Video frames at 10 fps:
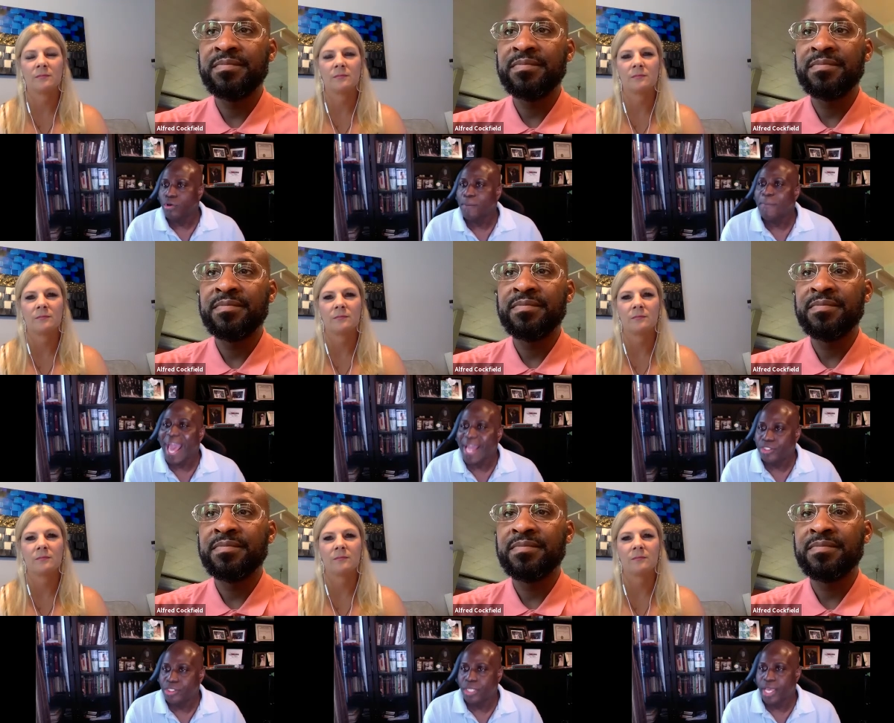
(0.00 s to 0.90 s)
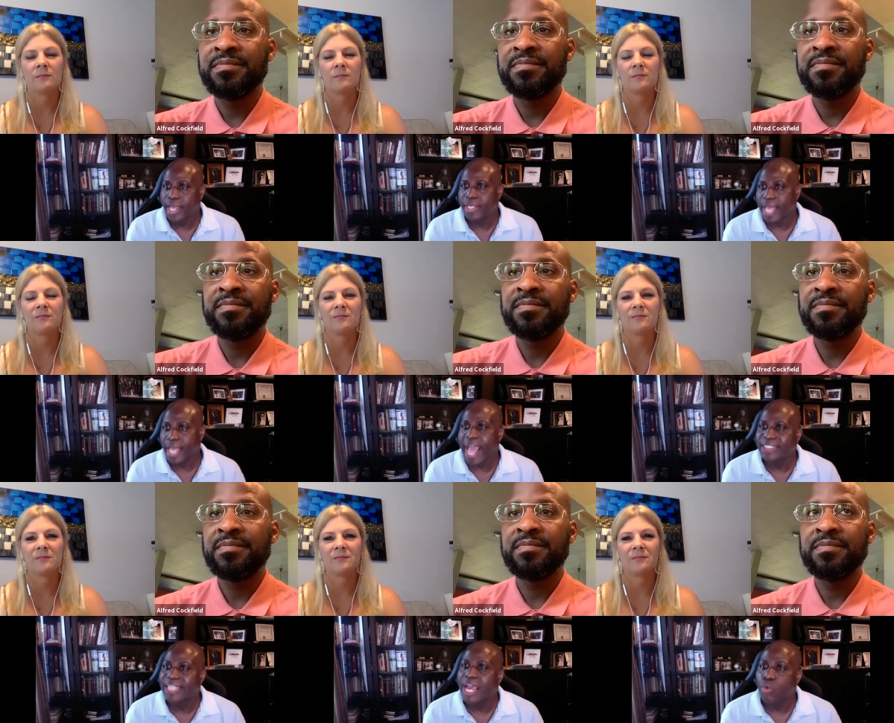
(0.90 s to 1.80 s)
Speaker 1: imagine and ask
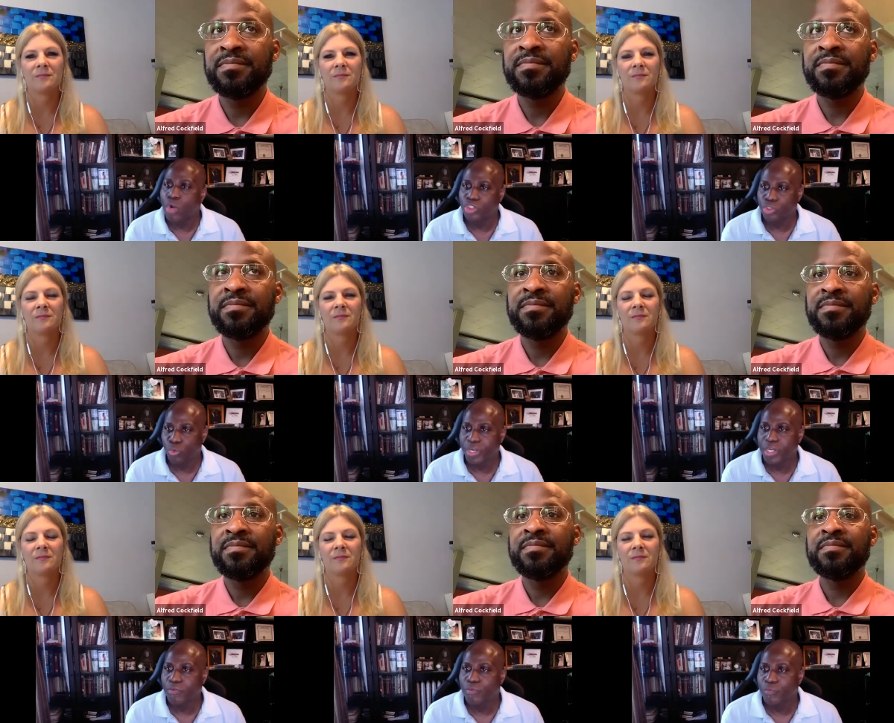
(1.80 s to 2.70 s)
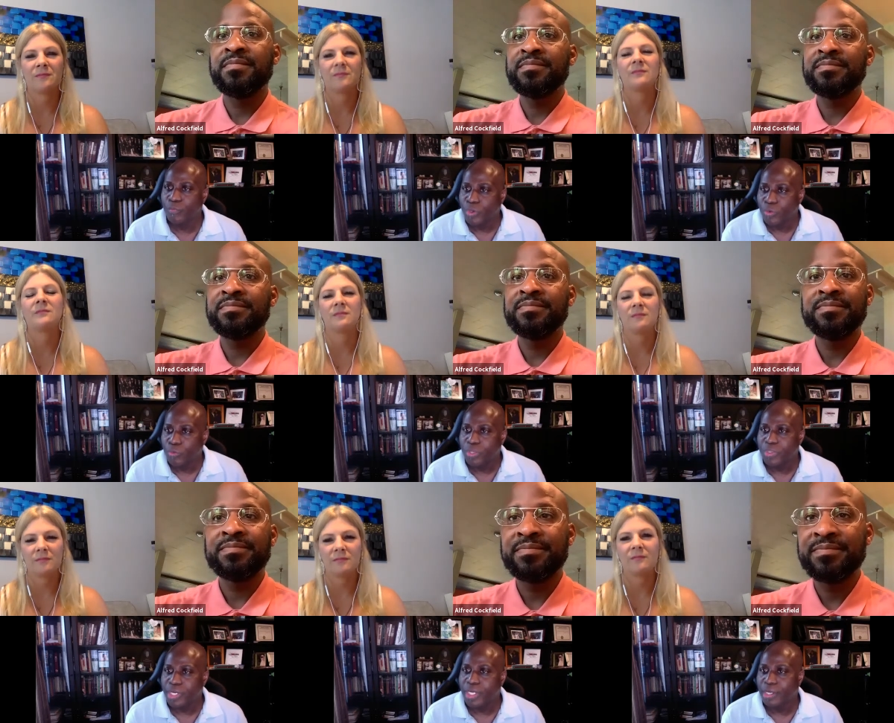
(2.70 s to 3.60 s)
that question, what if? when
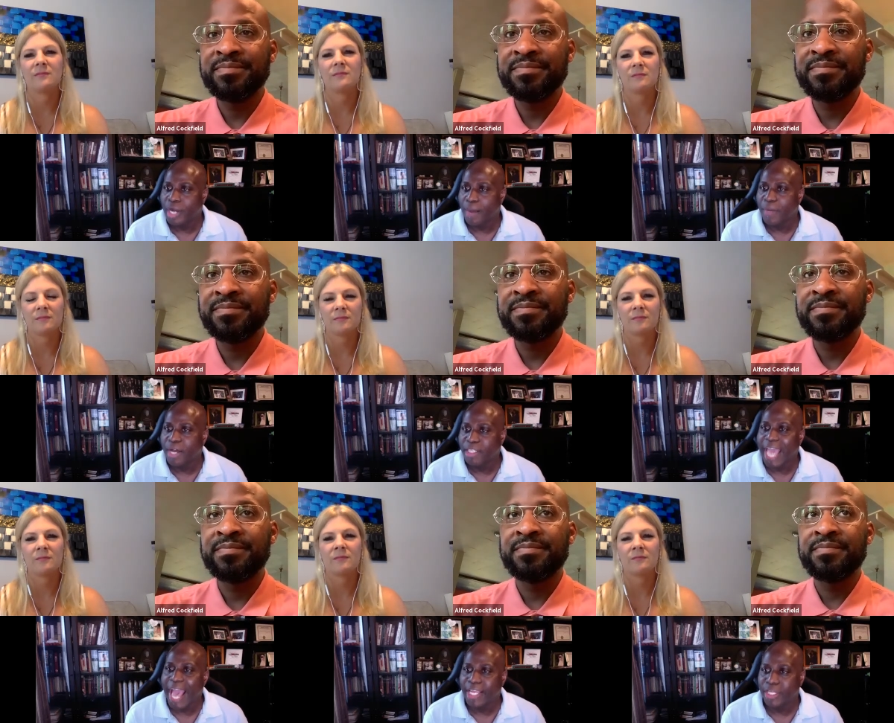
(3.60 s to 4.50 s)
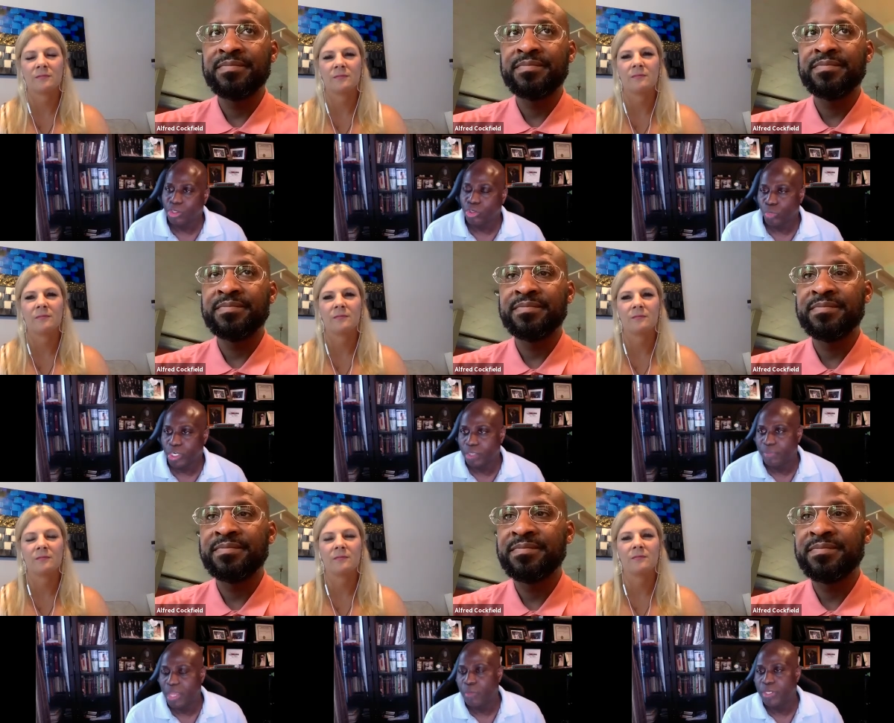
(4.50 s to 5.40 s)
they're um, attacking the curriculum
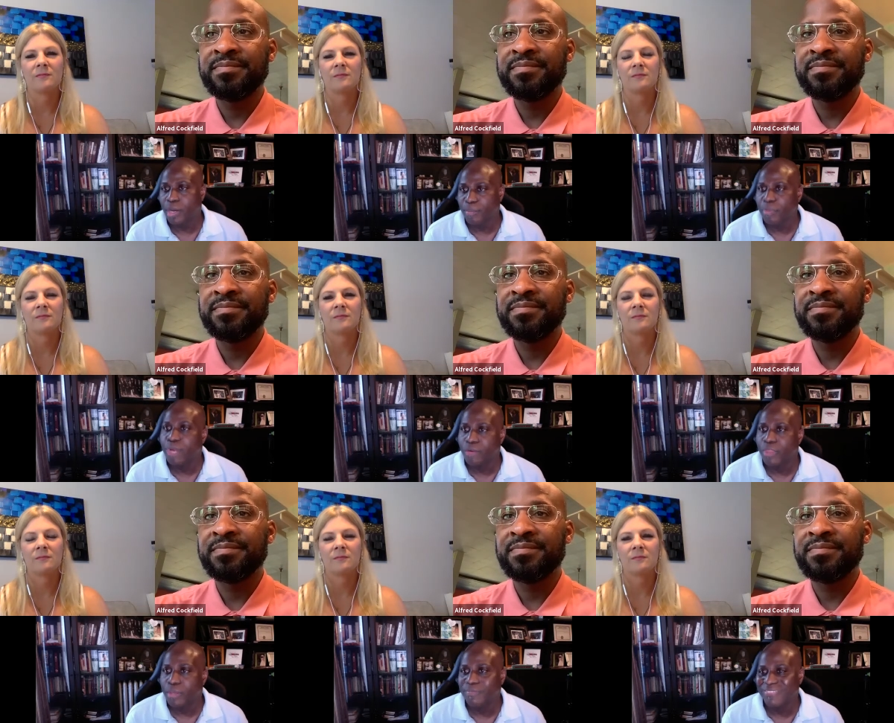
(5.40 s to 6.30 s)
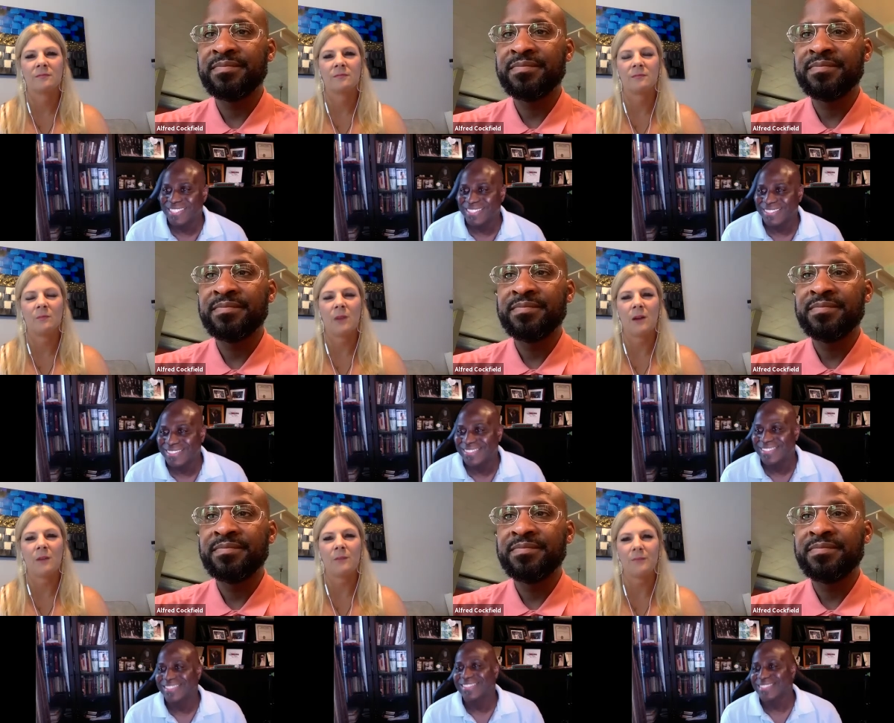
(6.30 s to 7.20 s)
that we uh, prepare
Speaker 2: for them.
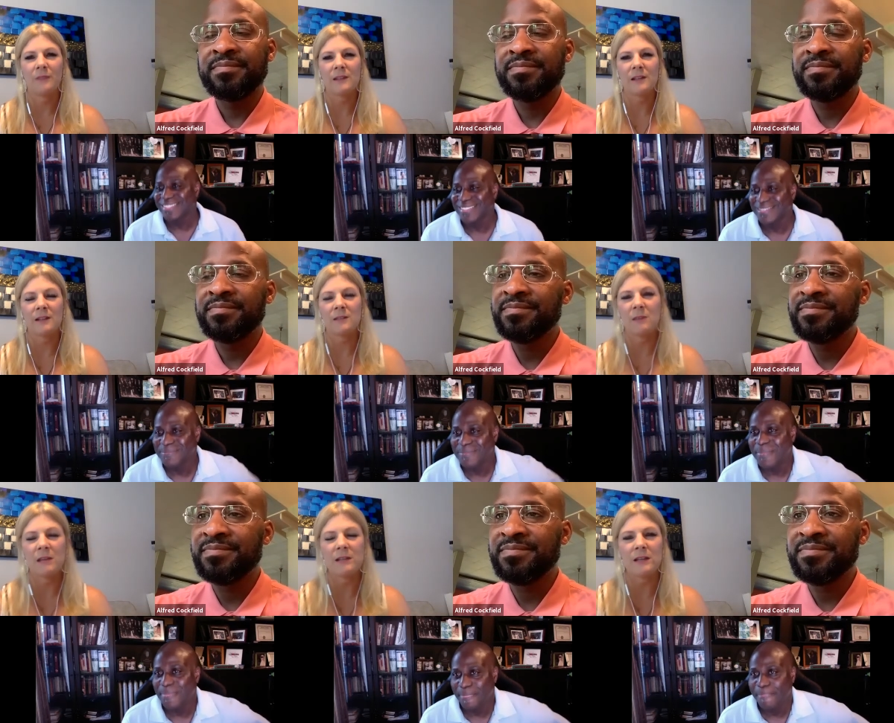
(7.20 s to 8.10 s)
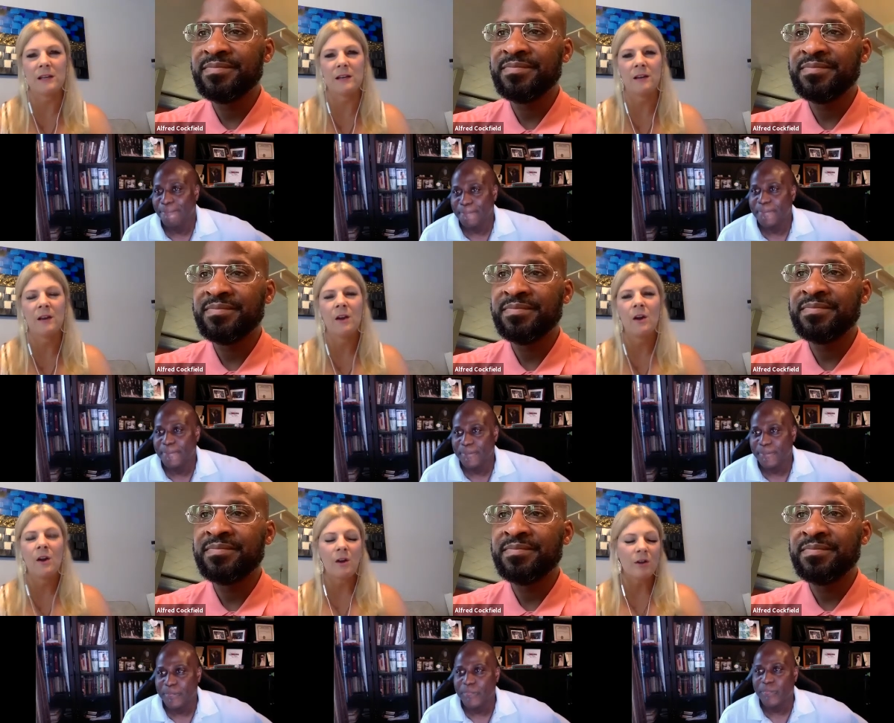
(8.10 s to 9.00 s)
Wow, that sounds amazing.
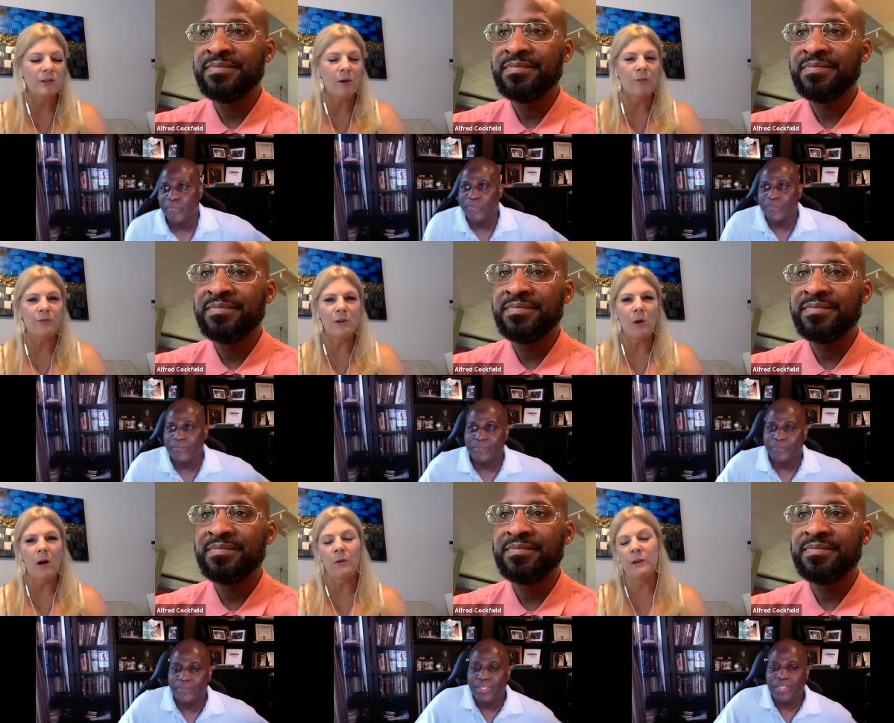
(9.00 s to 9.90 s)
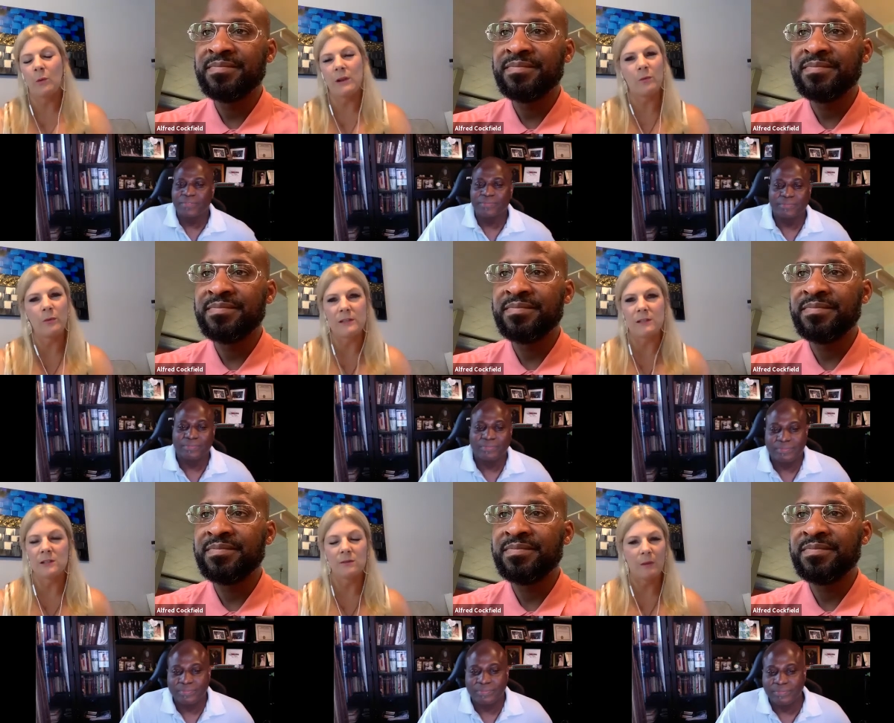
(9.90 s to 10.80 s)
So, if you all, you know, one of the
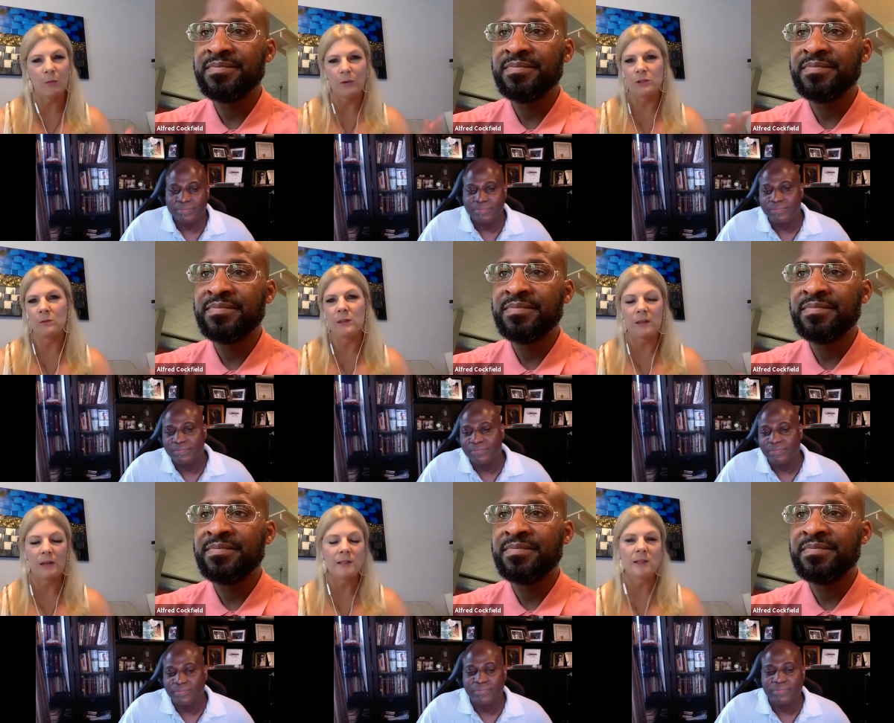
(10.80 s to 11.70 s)
reasons that we're doing this